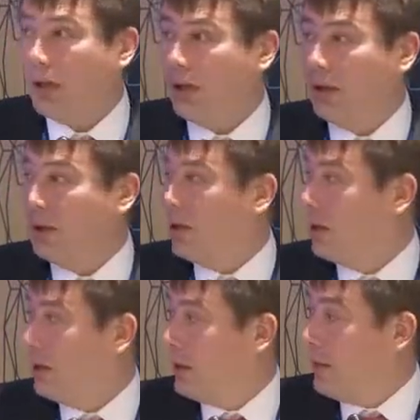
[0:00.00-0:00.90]
and
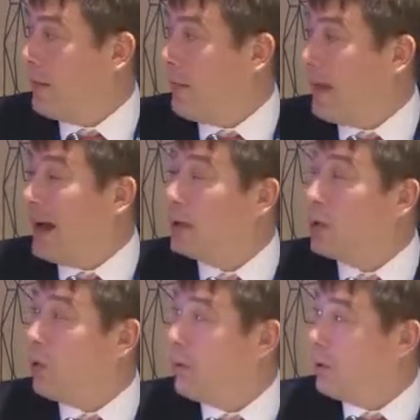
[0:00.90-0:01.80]

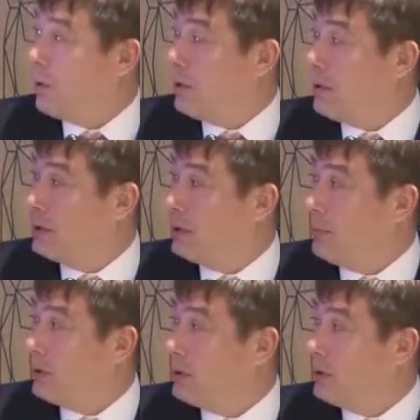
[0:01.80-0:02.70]
uncommon
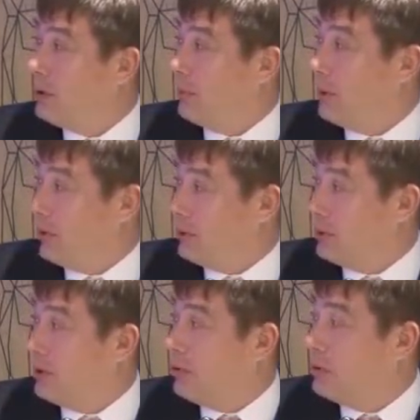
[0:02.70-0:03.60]

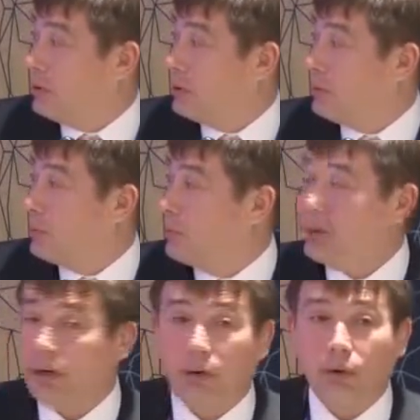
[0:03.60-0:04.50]
symptoms. It was
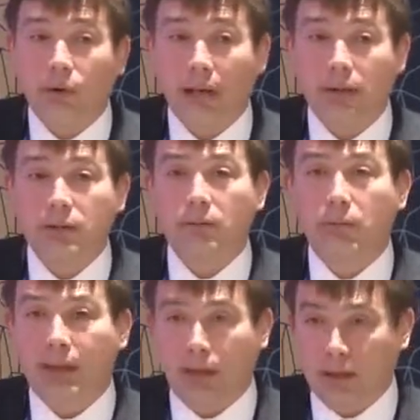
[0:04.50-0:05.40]
posterior nasal
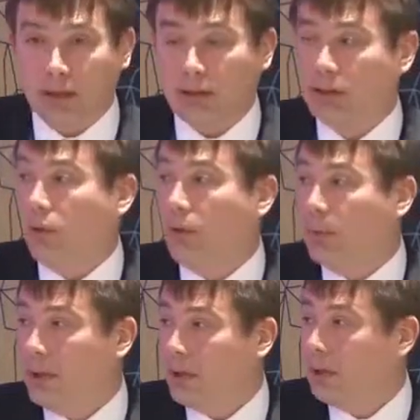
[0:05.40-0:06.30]
bleedings,
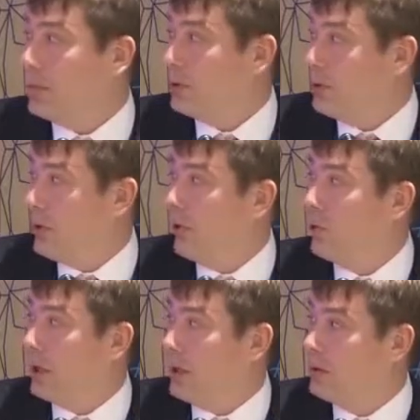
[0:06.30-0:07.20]
repeated posterior
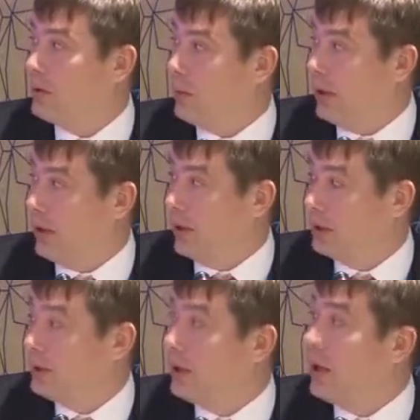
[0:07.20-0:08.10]
nasal
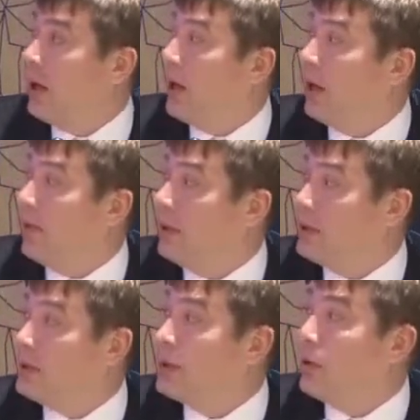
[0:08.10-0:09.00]
bleedings. And
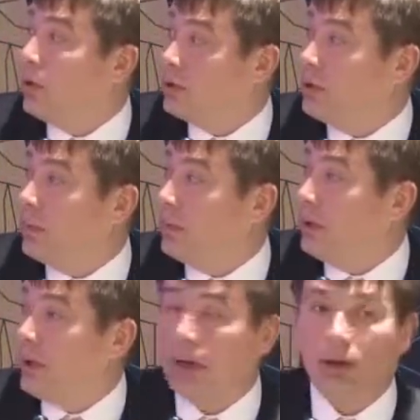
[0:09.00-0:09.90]
this is
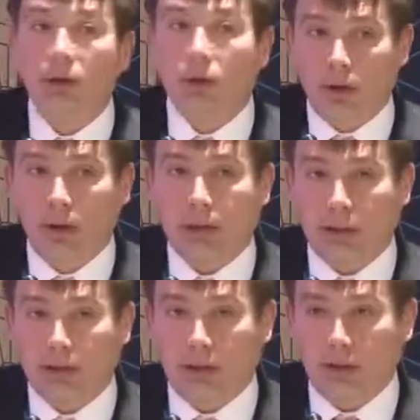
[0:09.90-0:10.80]
endoscopy under local
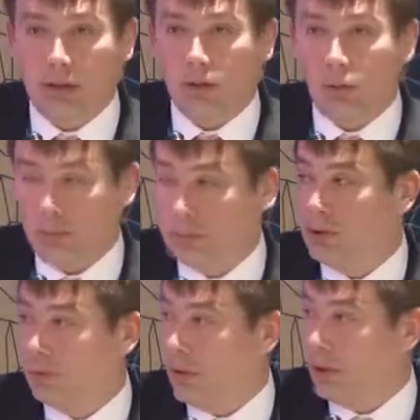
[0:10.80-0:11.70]
anesthesia. You will be
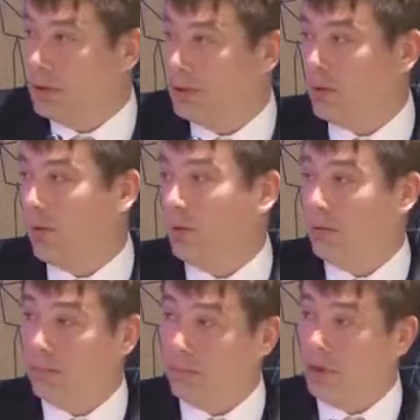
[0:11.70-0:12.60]
surprised.
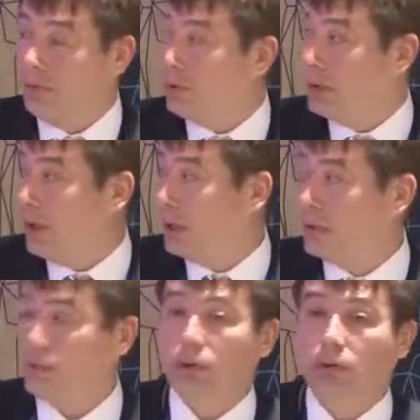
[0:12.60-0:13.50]
All previous
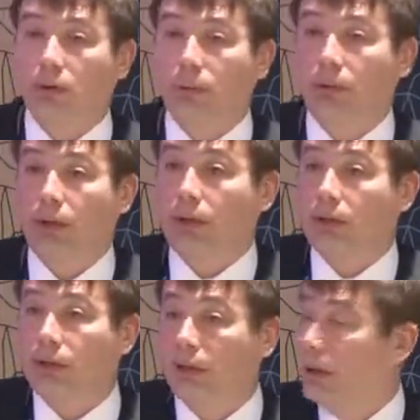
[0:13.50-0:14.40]
cases was
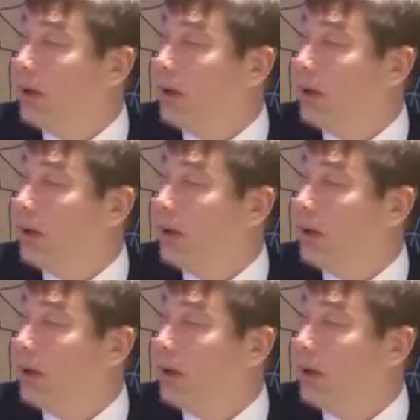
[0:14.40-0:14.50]
operated